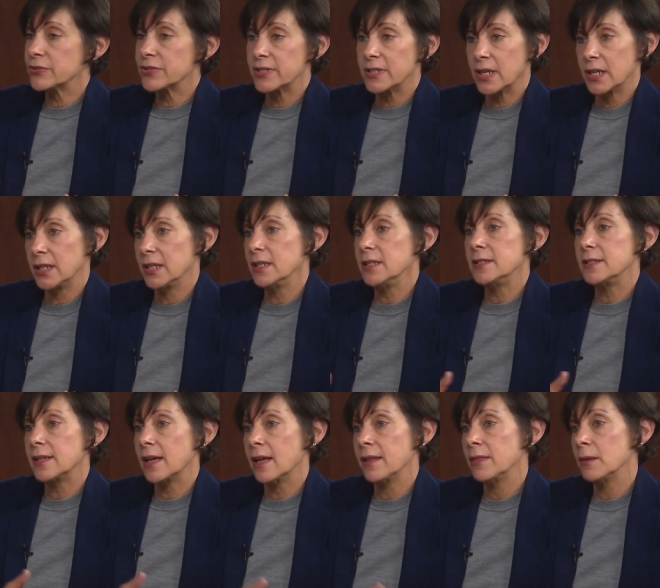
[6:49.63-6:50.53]

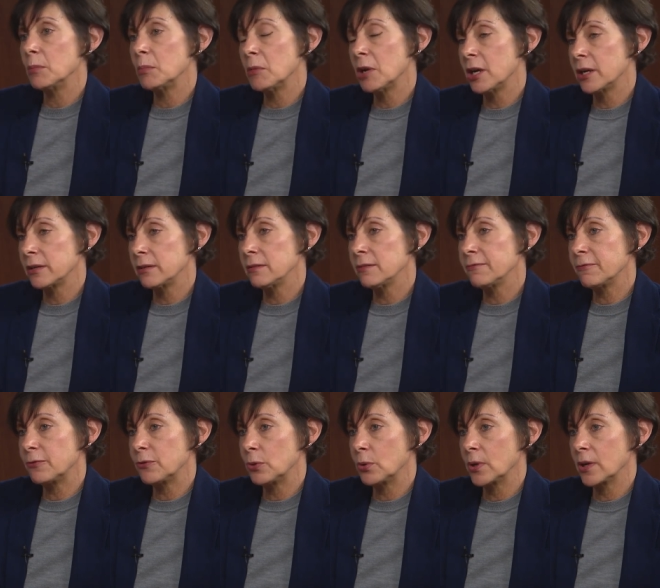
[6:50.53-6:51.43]
studies and the model
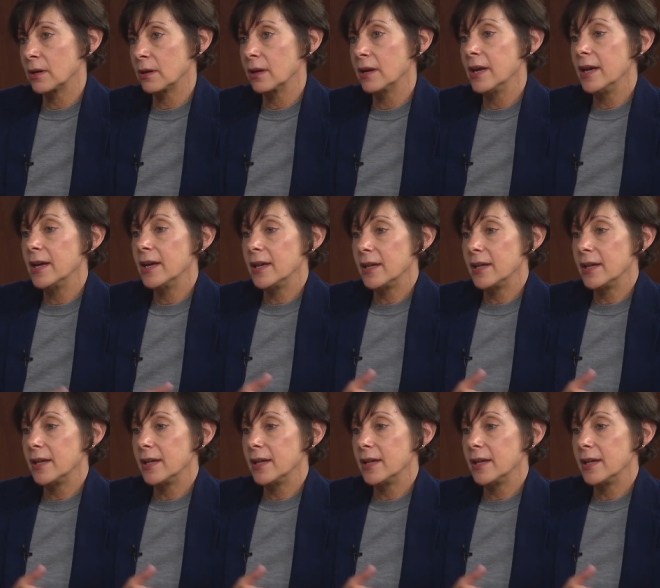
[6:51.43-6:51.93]
for